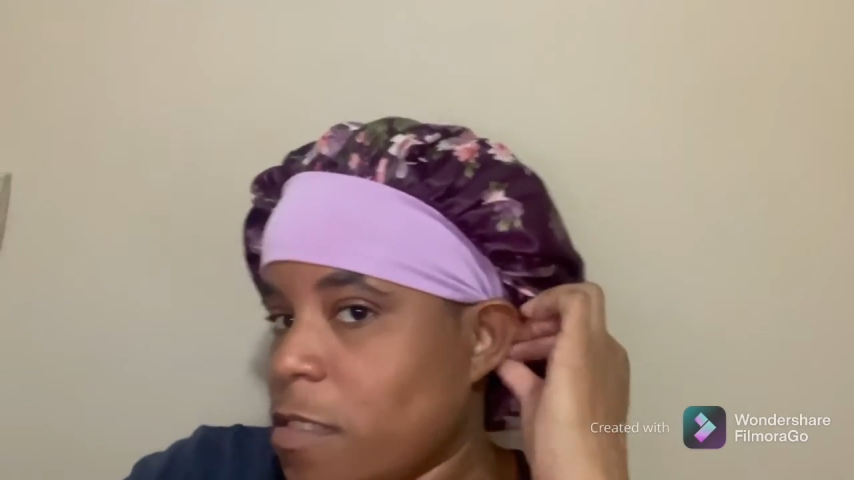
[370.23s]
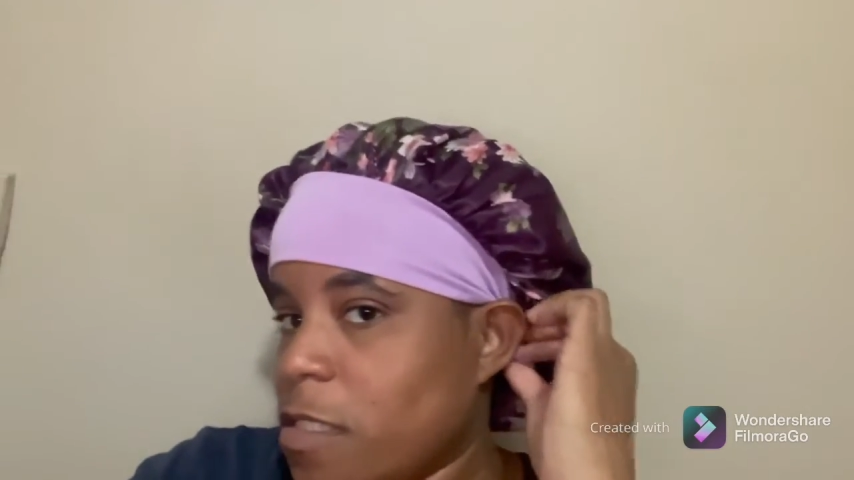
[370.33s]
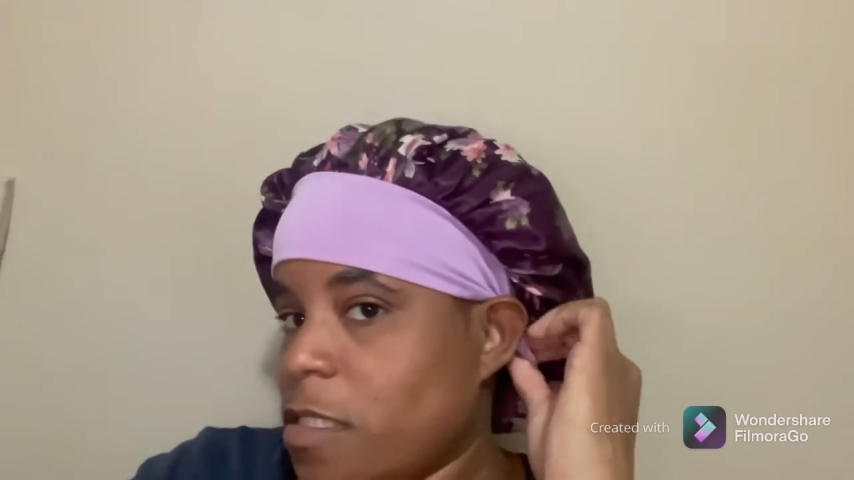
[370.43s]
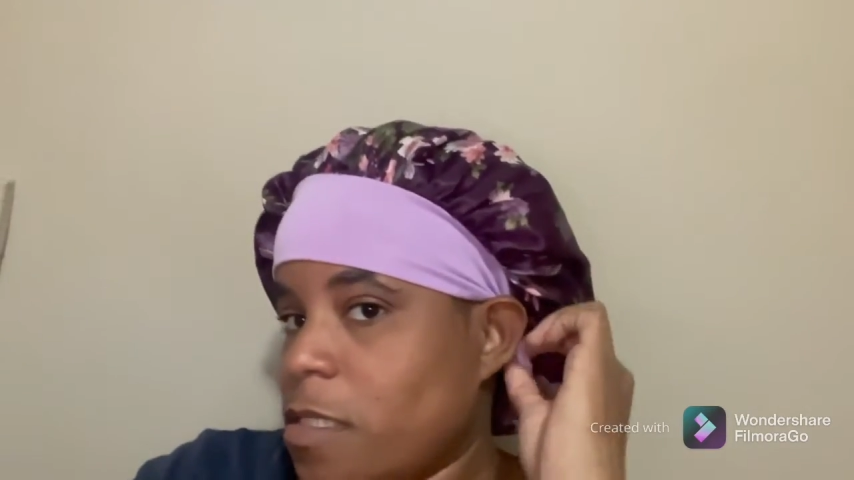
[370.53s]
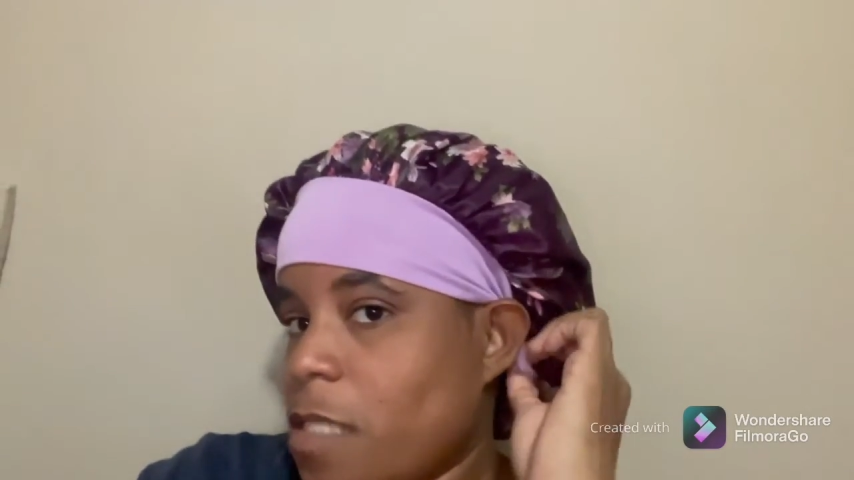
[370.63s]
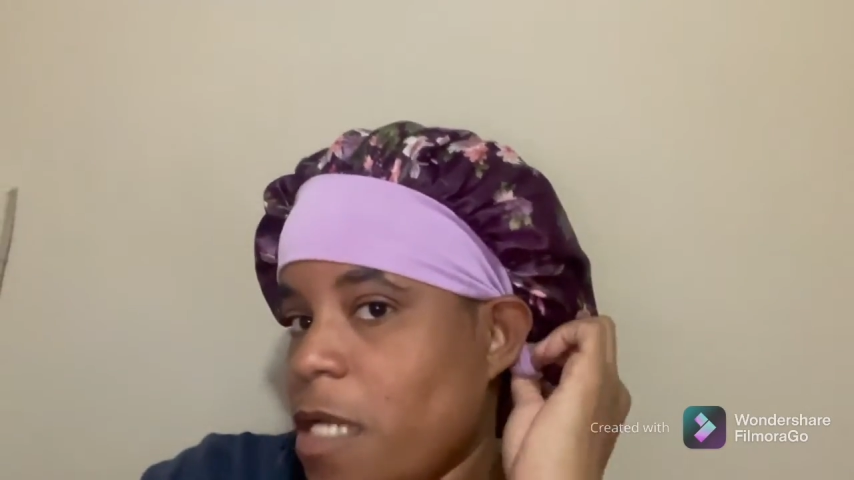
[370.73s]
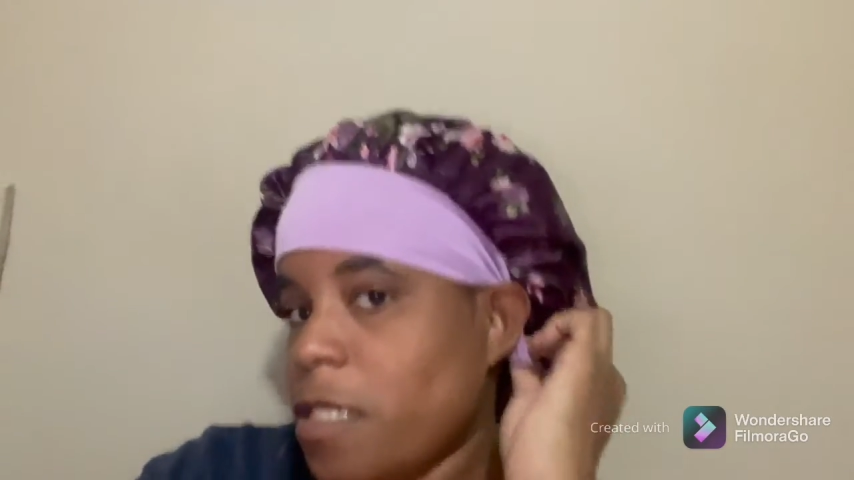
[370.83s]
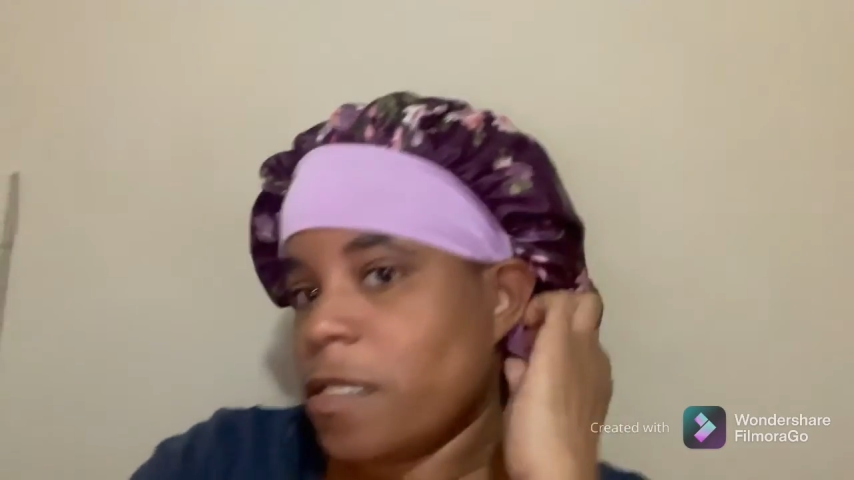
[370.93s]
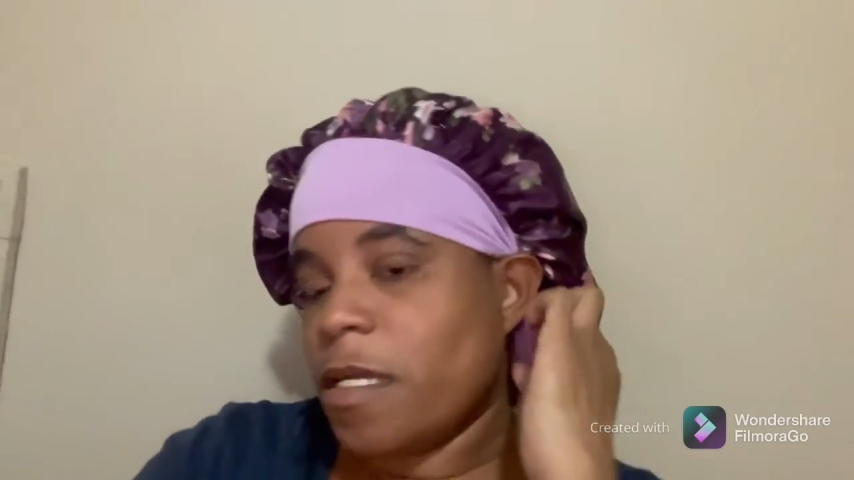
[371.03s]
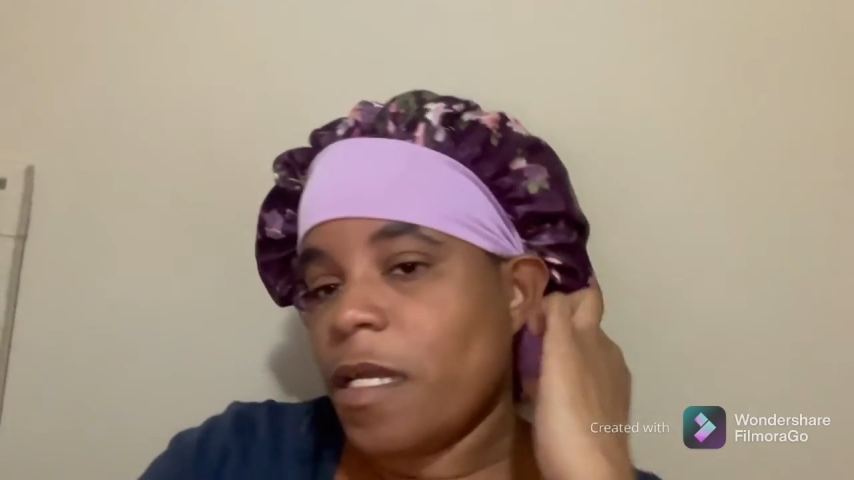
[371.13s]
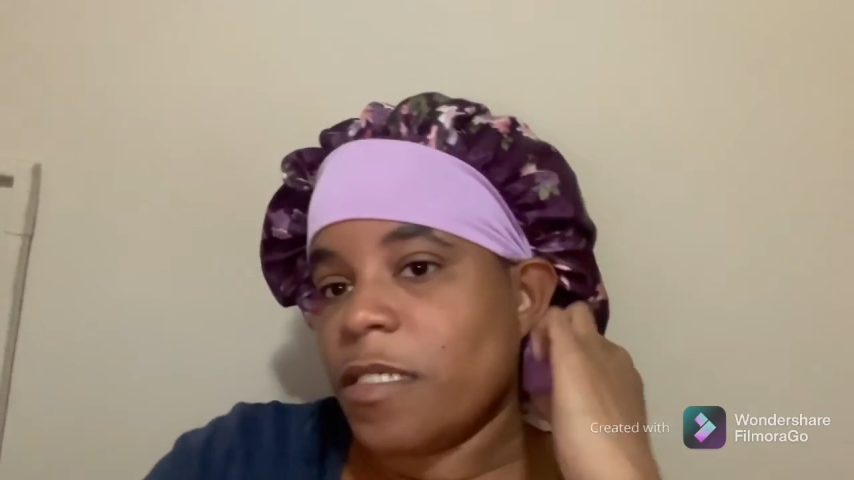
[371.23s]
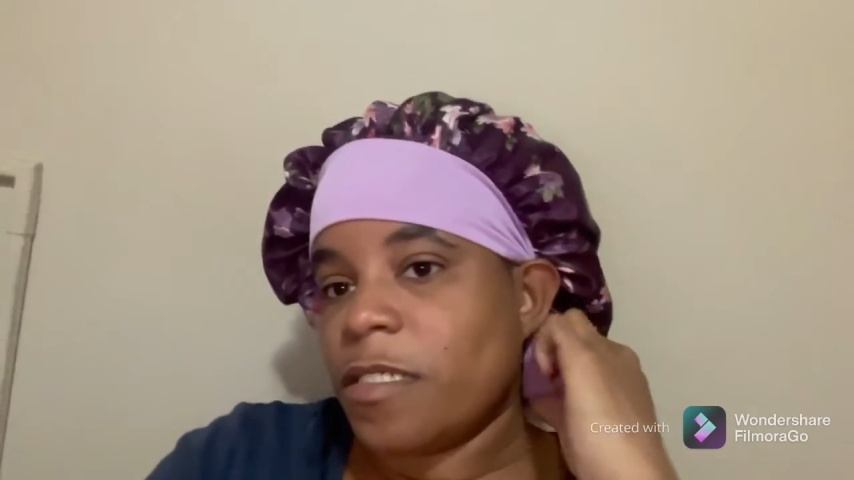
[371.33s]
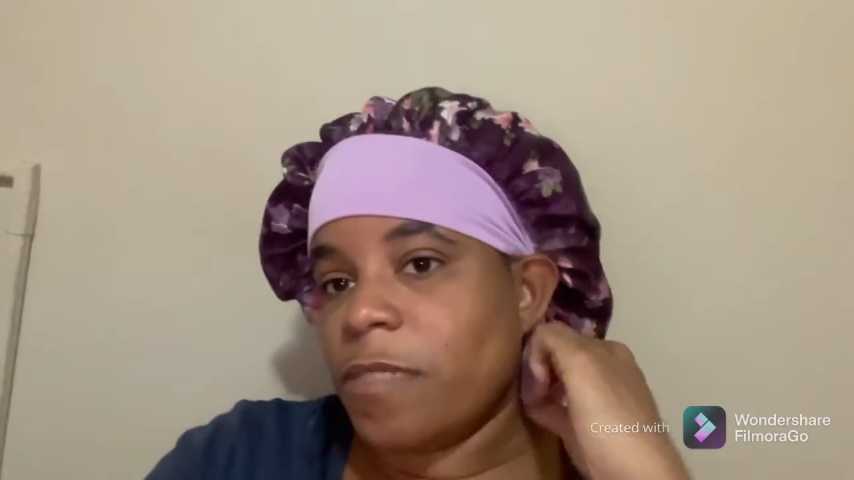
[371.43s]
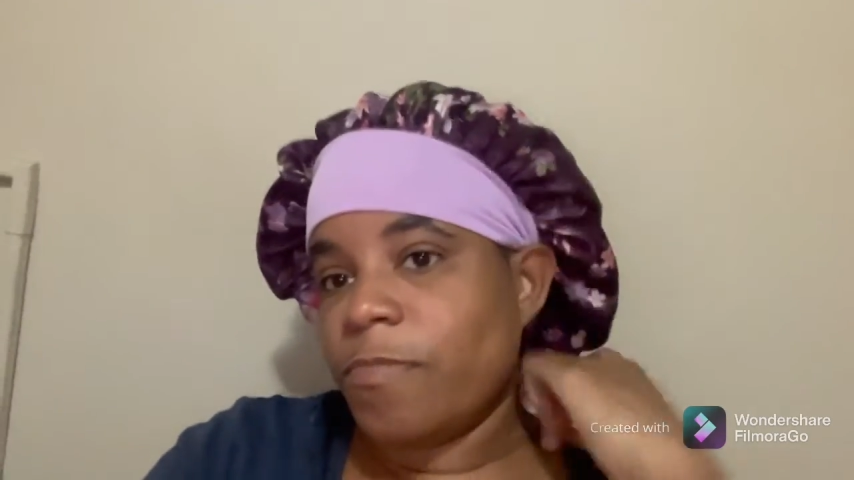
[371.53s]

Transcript: I didn't actually